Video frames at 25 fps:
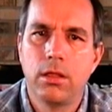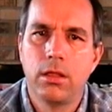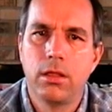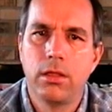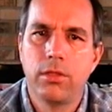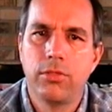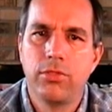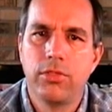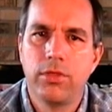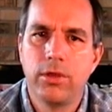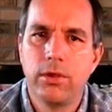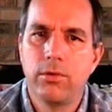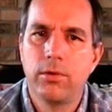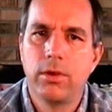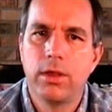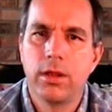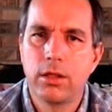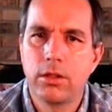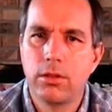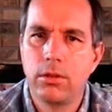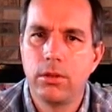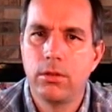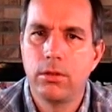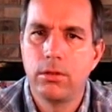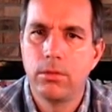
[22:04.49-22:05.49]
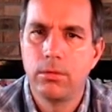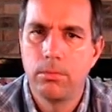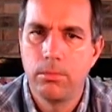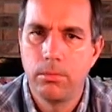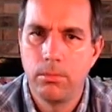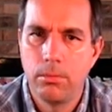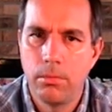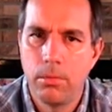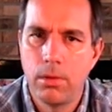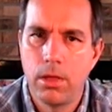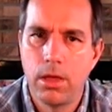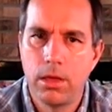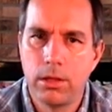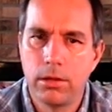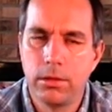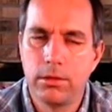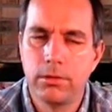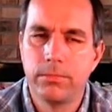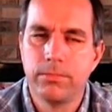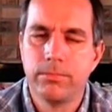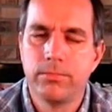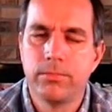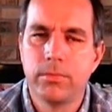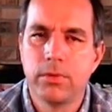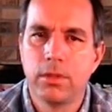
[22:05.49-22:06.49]
a theoretical model
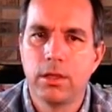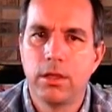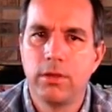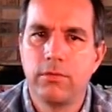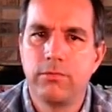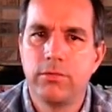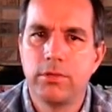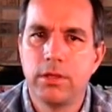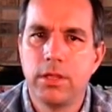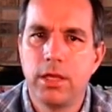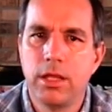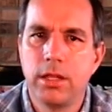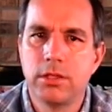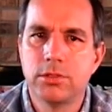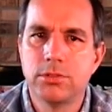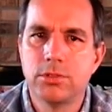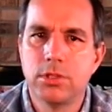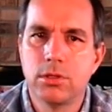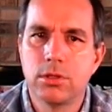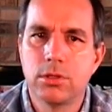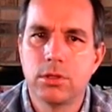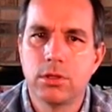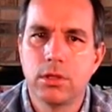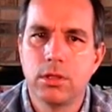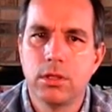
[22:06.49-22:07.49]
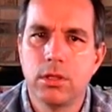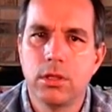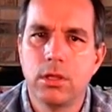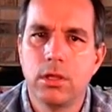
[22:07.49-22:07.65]
of intelligence.